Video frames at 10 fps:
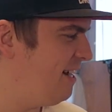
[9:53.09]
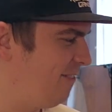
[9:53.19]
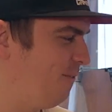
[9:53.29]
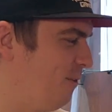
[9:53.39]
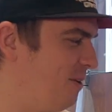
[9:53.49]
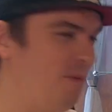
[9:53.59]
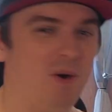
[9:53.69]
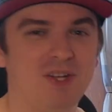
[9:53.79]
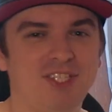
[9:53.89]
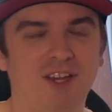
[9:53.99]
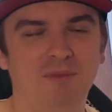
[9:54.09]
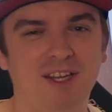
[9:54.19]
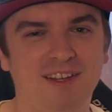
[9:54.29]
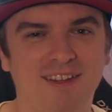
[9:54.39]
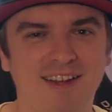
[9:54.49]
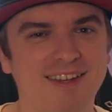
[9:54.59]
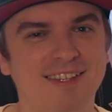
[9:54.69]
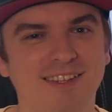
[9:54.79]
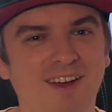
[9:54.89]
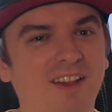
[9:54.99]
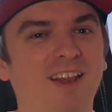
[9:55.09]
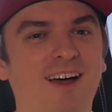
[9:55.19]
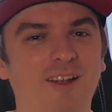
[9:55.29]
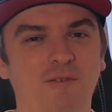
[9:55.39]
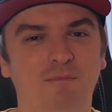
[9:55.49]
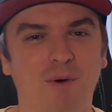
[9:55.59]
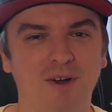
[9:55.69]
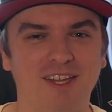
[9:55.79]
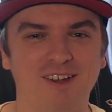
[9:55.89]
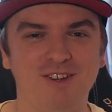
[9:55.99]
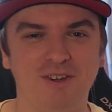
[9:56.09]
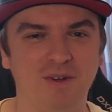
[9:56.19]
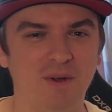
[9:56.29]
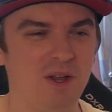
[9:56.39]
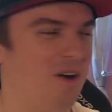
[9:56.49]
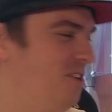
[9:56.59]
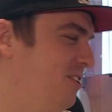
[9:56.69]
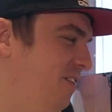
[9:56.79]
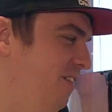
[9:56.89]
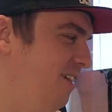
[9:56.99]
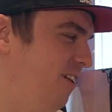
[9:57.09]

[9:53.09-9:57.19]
of it for the boards. I mean, there's not a lot of port action going on there.